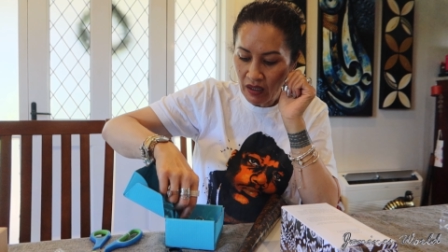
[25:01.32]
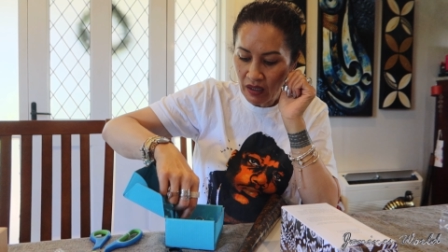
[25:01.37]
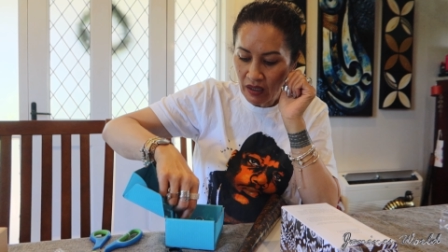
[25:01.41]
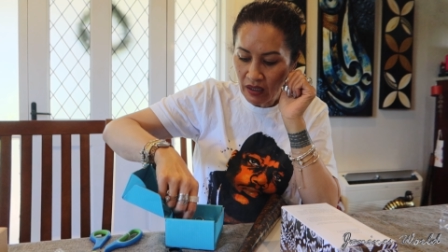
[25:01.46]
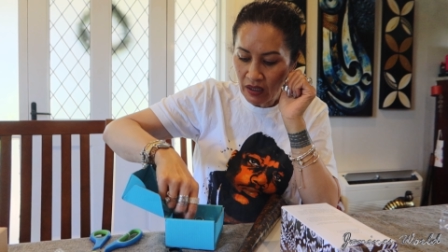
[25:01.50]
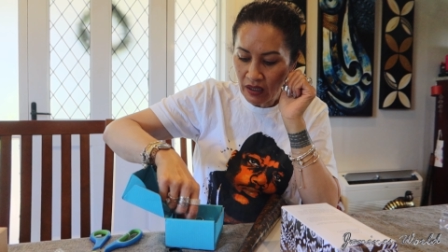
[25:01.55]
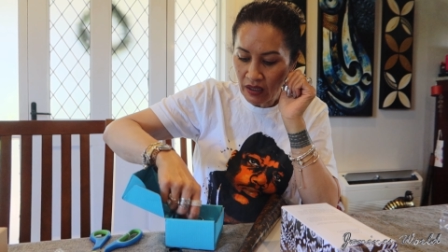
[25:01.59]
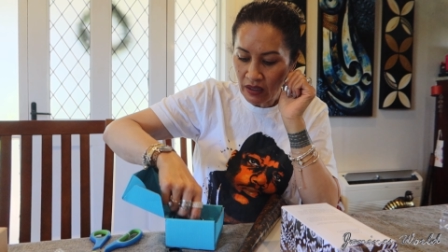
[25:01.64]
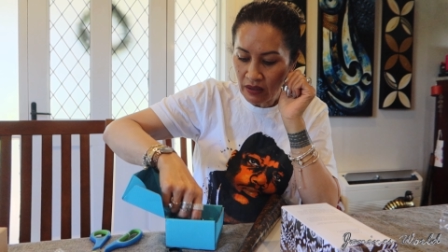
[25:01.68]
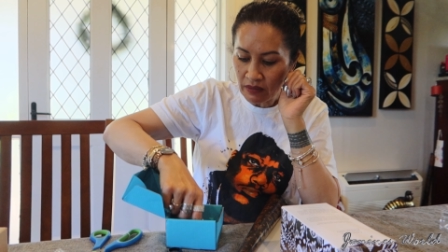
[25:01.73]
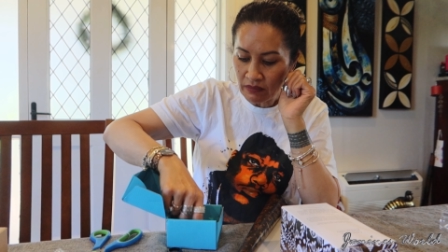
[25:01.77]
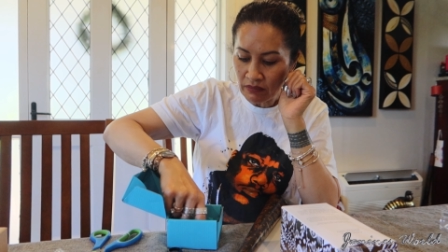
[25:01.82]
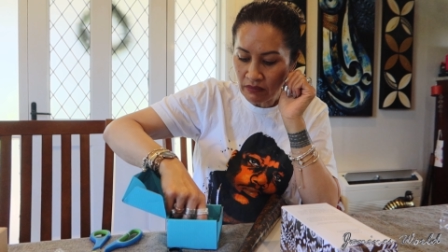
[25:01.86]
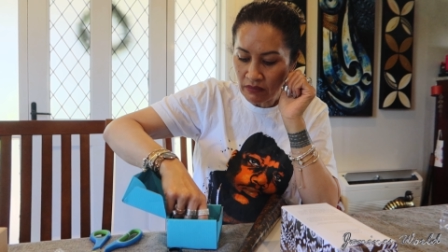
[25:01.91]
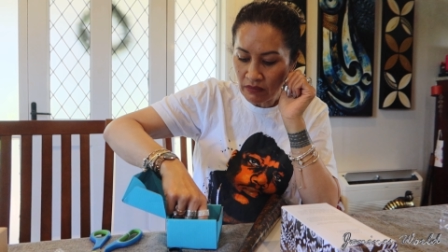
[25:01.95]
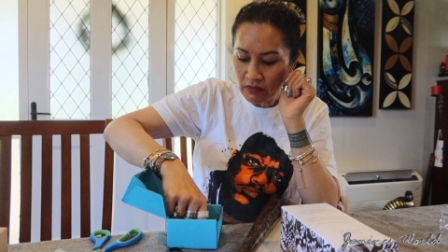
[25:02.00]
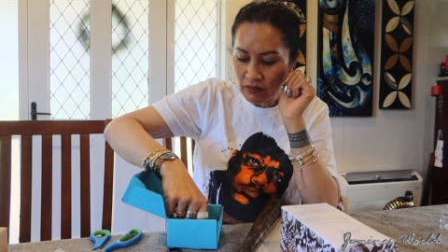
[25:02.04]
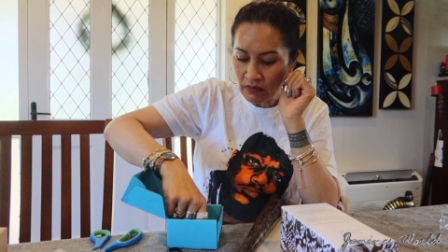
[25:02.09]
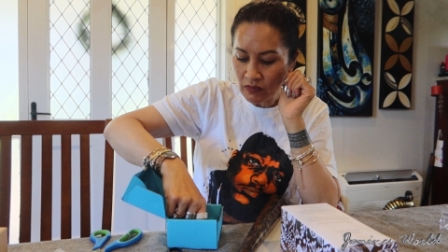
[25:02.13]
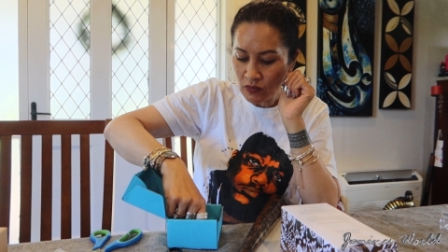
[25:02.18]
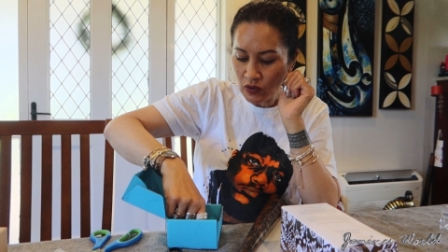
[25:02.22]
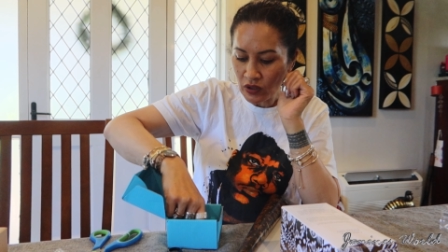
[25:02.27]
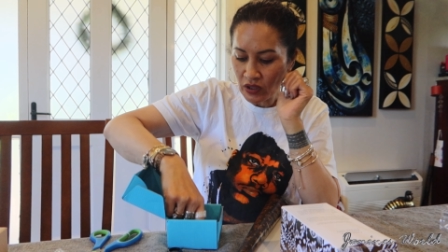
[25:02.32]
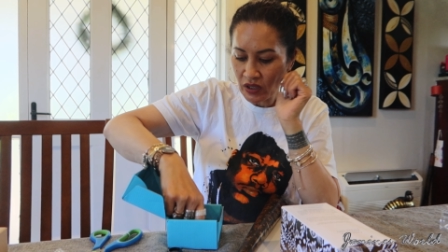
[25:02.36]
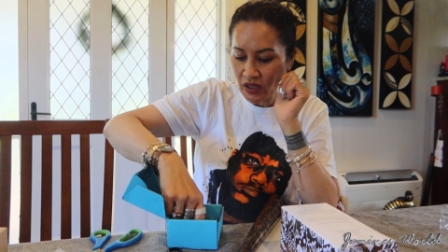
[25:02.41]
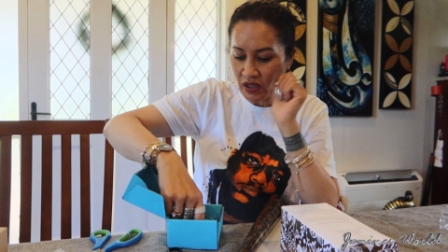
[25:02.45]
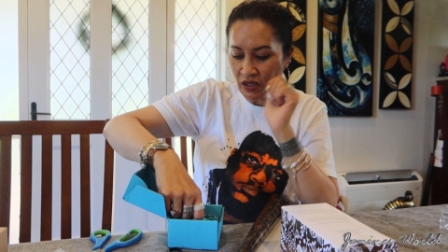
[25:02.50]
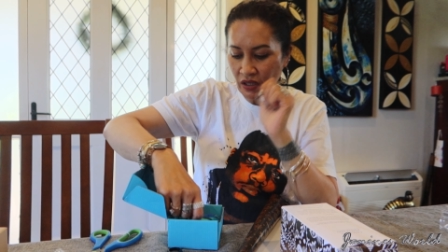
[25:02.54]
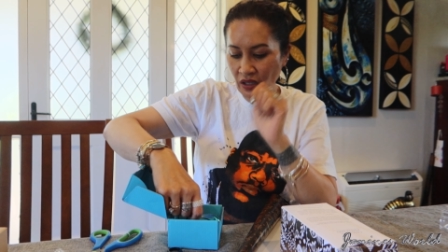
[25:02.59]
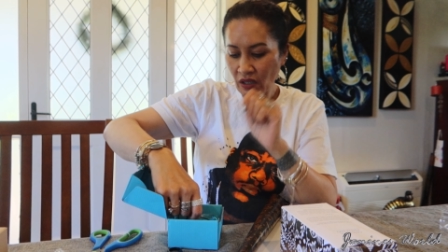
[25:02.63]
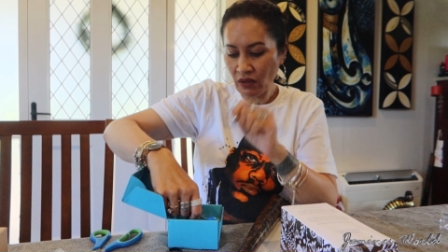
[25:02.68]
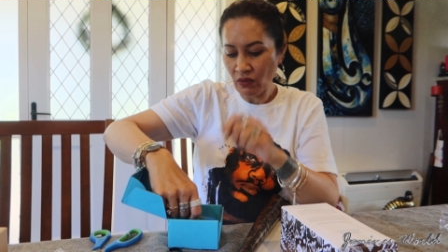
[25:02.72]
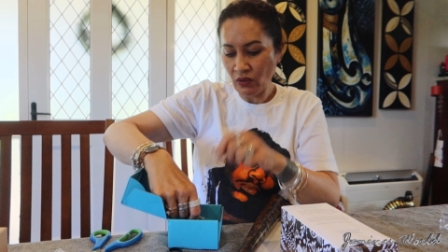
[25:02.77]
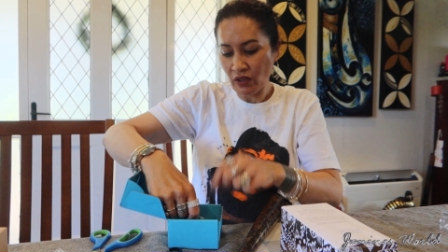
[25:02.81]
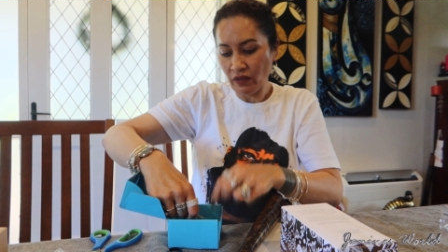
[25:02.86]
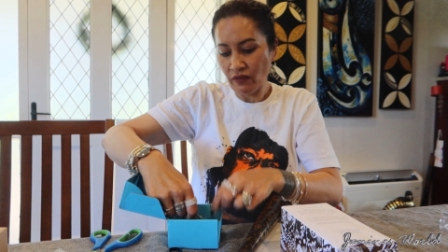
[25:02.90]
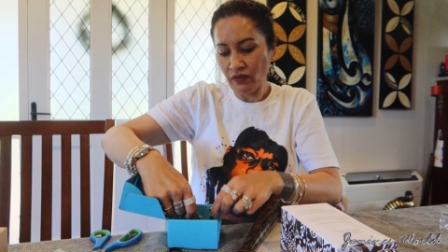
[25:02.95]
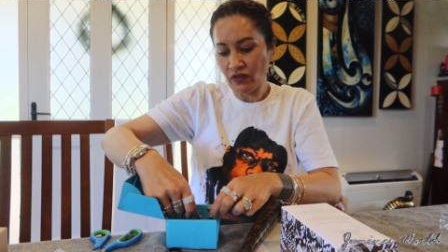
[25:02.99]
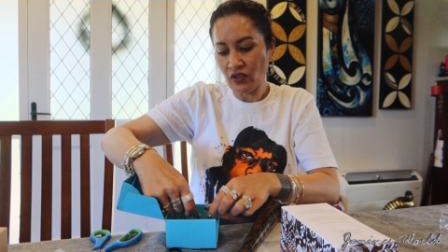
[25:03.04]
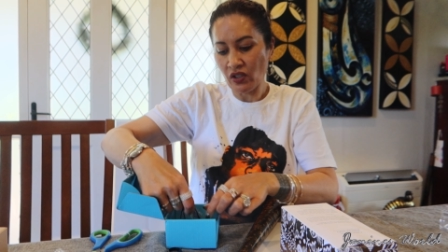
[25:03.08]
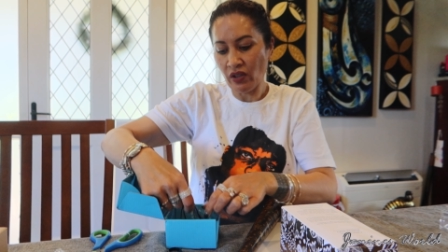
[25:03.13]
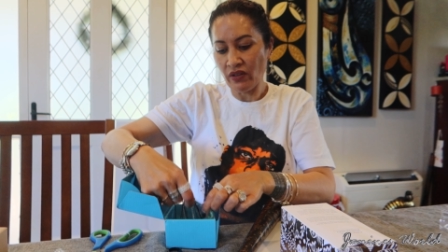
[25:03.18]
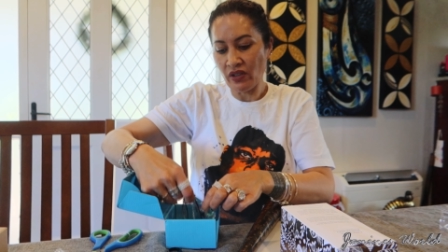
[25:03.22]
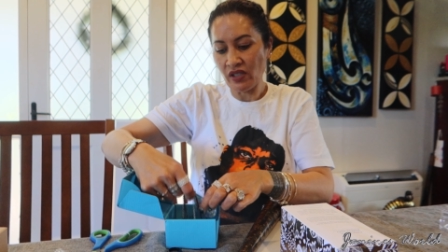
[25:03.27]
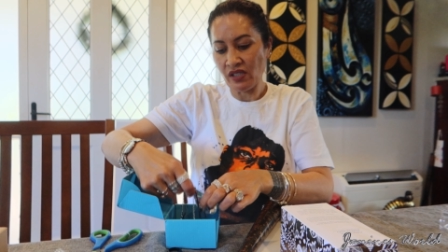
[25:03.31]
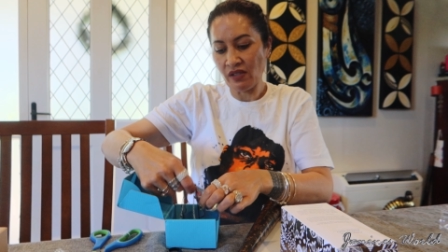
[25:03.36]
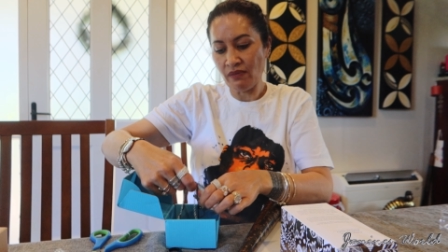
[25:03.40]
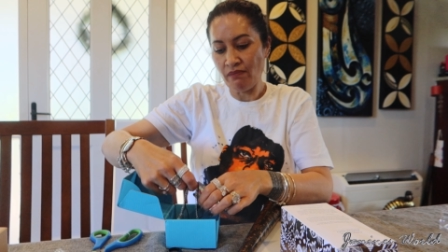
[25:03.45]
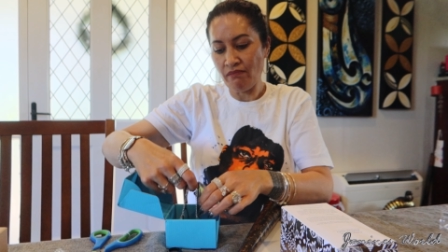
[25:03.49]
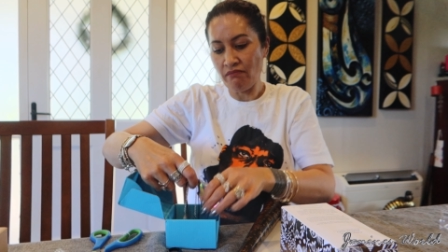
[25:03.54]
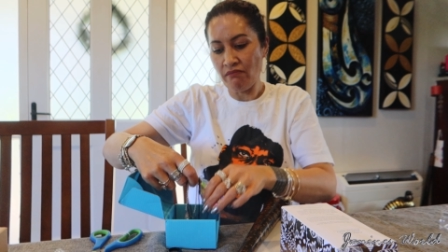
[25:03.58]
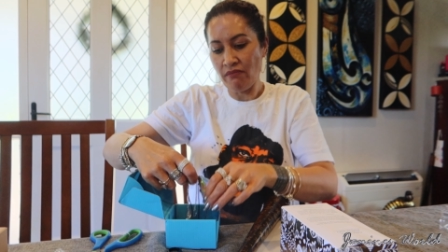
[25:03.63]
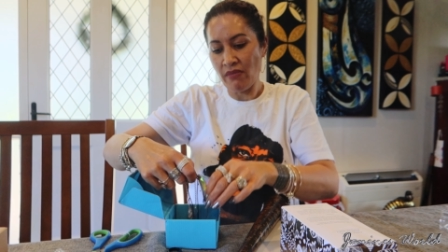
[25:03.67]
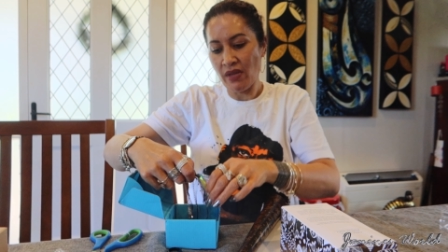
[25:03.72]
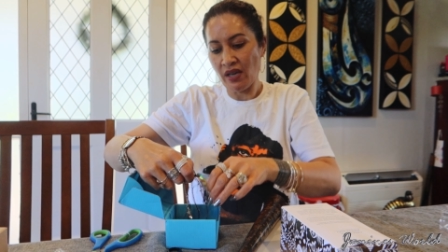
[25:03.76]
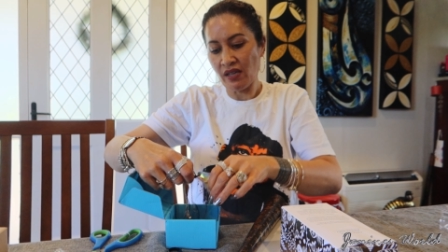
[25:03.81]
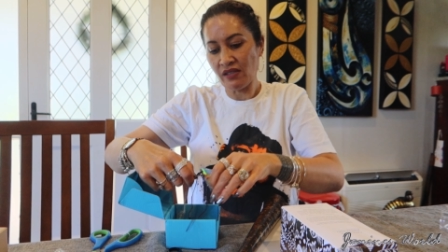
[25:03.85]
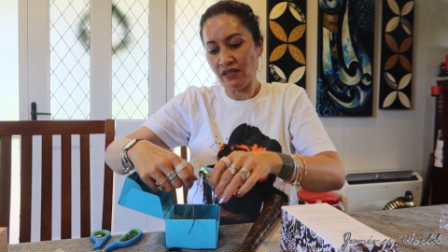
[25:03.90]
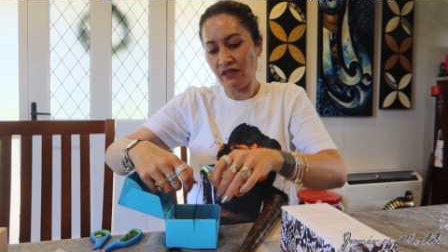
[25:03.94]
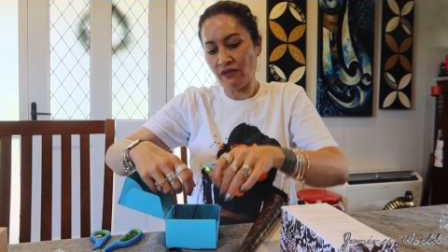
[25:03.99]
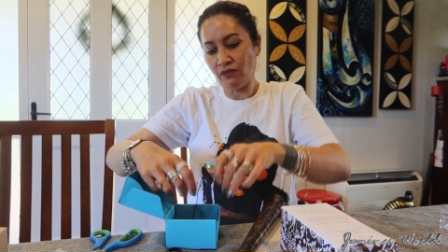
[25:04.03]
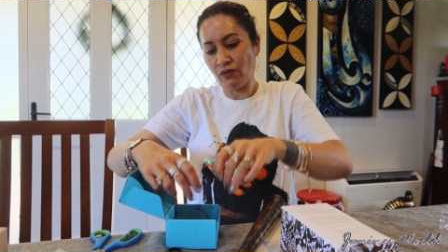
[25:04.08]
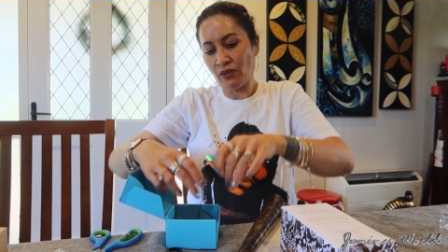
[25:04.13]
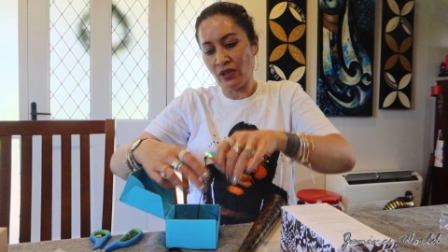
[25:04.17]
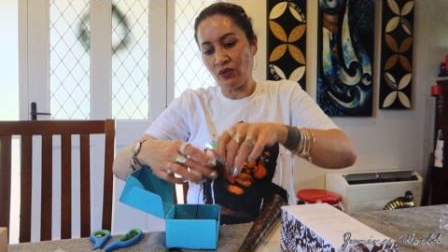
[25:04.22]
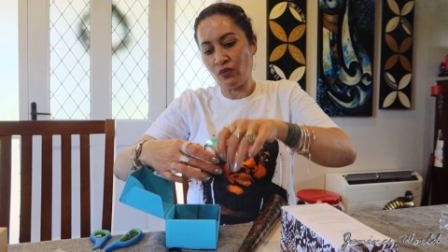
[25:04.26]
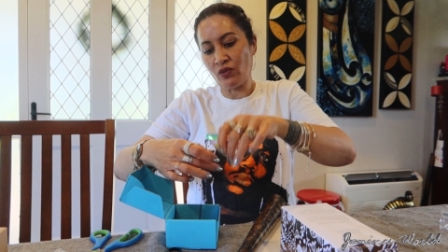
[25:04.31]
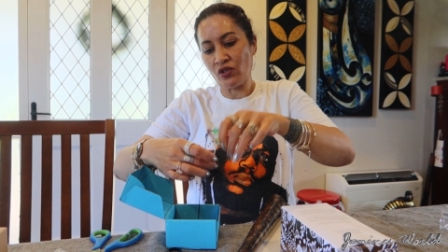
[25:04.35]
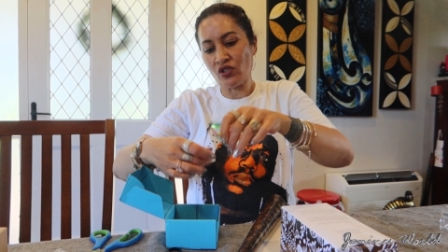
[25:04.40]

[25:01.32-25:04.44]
Um, what's another one? I've got this massive one,